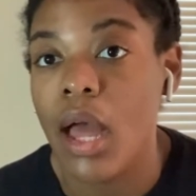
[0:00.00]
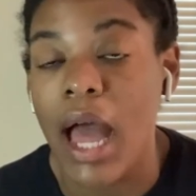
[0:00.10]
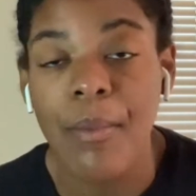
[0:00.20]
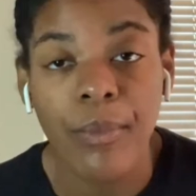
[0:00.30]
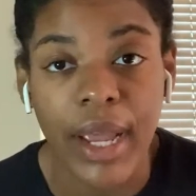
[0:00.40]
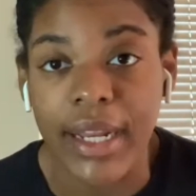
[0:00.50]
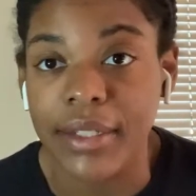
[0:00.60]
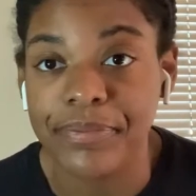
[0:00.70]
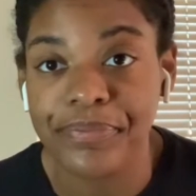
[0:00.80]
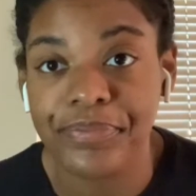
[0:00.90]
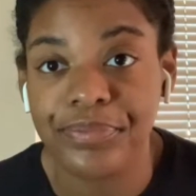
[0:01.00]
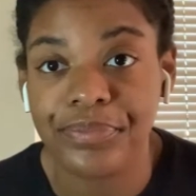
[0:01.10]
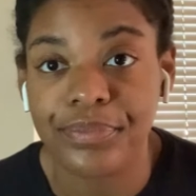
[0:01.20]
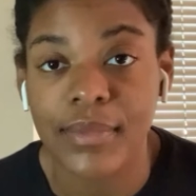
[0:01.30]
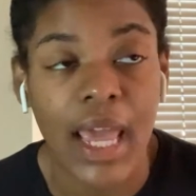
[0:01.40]
I'm ready.
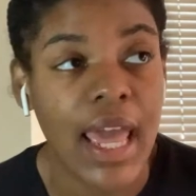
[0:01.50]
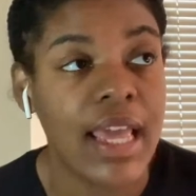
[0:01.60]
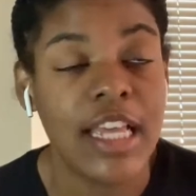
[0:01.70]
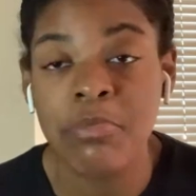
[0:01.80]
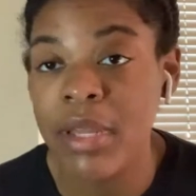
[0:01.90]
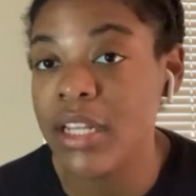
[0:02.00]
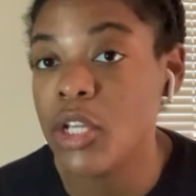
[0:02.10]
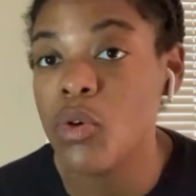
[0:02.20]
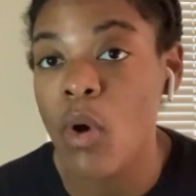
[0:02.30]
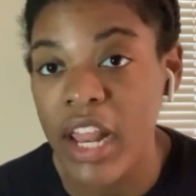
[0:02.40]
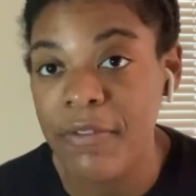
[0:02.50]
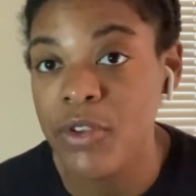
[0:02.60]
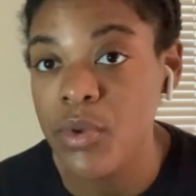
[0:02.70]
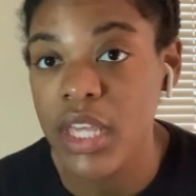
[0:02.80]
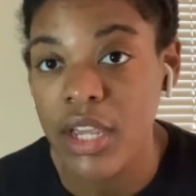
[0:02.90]
Okay, it's been quite a
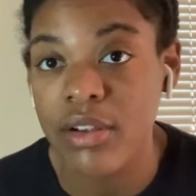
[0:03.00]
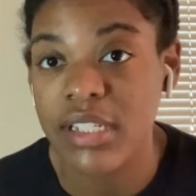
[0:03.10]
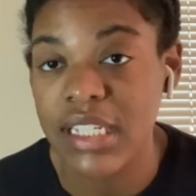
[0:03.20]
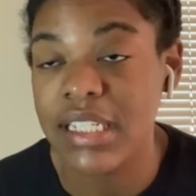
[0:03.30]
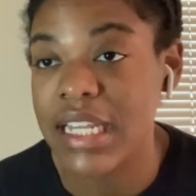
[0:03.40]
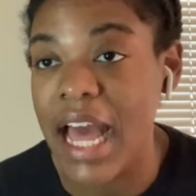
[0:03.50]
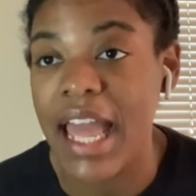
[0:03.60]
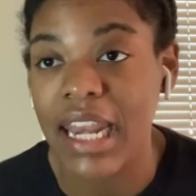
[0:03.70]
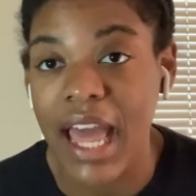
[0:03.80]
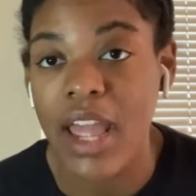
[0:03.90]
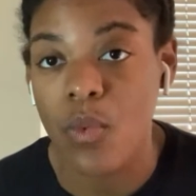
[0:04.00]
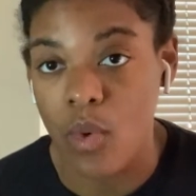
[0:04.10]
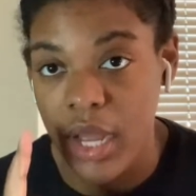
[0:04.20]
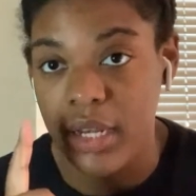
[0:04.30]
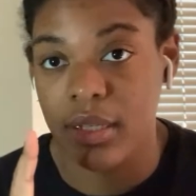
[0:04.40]
few years since Dying Light
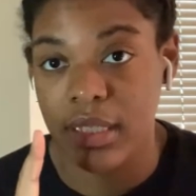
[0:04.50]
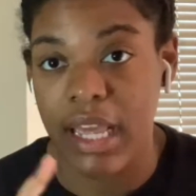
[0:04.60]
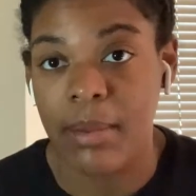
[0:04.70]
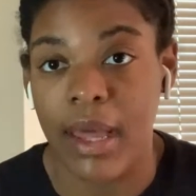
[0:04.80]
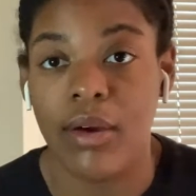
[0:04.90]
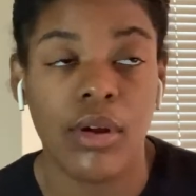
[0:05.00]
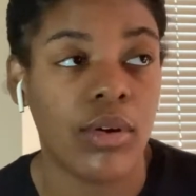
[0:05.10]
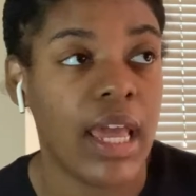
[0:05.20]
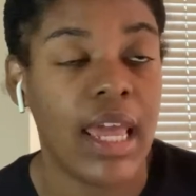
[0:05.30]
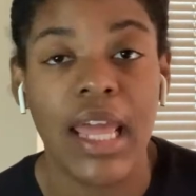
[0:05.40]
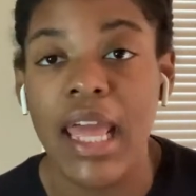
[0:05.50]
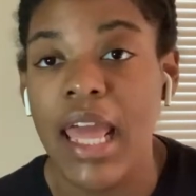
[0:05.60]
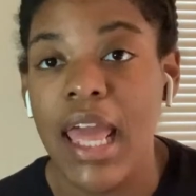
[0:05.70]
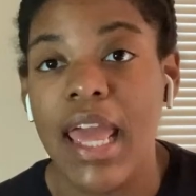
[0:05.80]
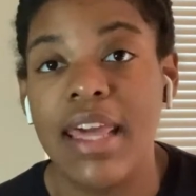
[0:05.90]
One came out. Okay,
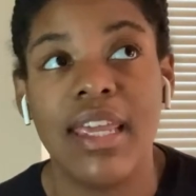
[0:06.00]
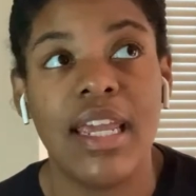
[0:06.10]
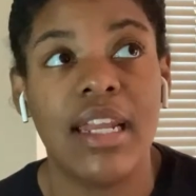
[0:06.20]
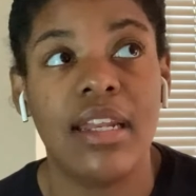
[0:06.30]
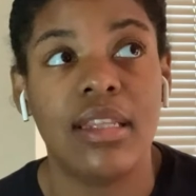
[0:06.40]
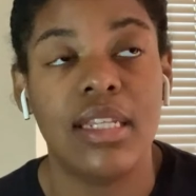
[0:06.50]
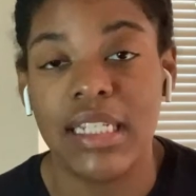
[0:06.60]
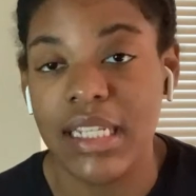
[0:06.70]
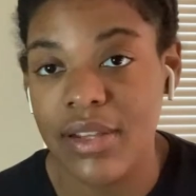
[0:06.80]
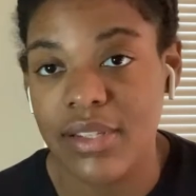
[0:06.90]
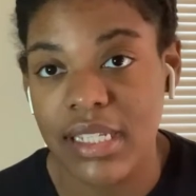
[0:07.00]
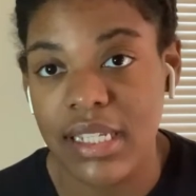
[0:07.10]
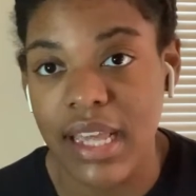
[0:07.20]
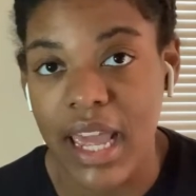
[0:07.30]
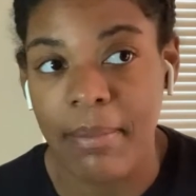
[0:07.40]
and then the
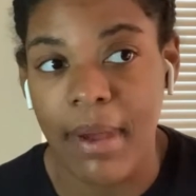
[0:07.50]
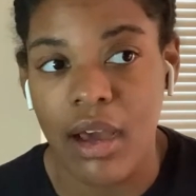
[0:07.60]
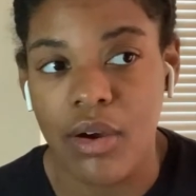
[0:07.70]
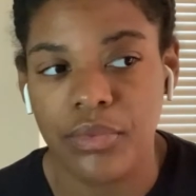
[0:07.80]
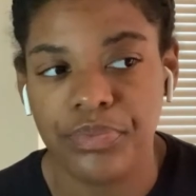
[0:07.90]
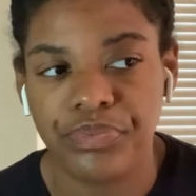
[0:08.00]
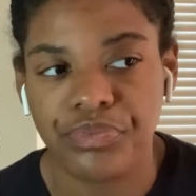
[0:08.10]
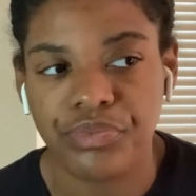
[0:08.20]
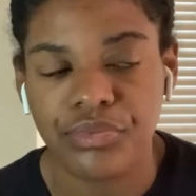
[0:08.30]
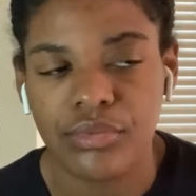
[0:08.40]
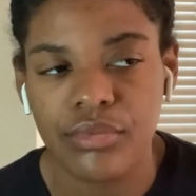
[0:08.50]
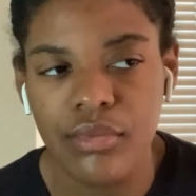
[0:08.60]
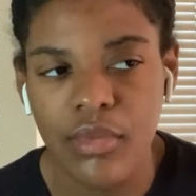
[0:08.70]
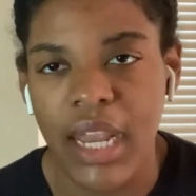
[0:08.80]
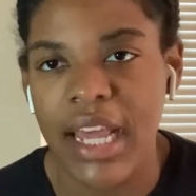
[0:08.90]
DLC came out,
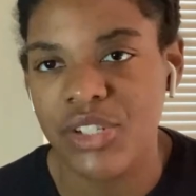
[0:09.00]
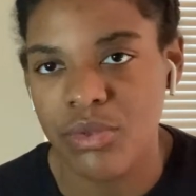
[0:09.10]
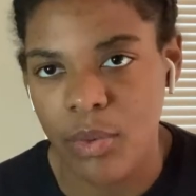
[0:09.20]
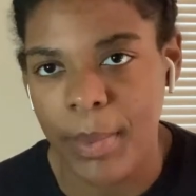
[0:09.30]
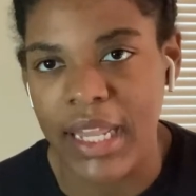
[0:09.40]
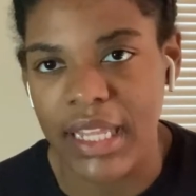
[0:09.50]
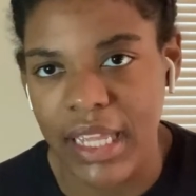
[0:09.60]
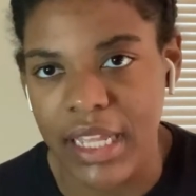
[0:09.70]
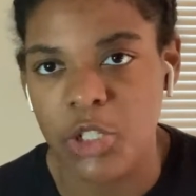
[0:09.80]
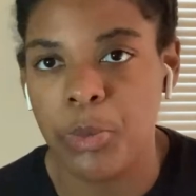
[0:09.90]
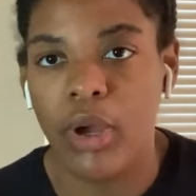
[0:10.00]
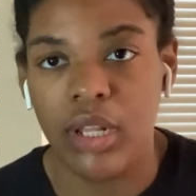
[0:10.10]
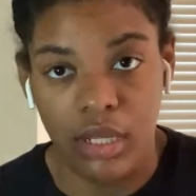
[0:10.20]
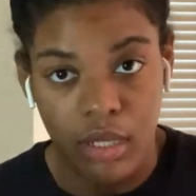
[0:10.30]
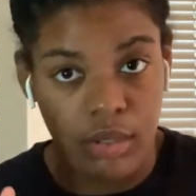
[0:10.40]
and as you know, by the end,
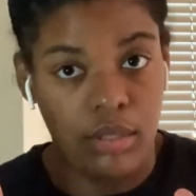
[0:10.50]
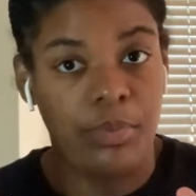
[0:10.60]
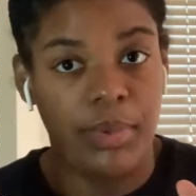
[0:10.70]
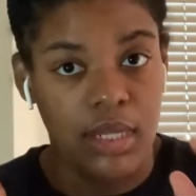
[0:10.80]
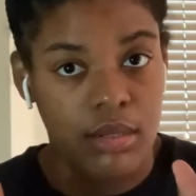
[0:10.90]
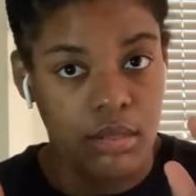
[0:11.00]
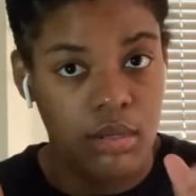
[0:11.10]
spoiler alert, a little bit.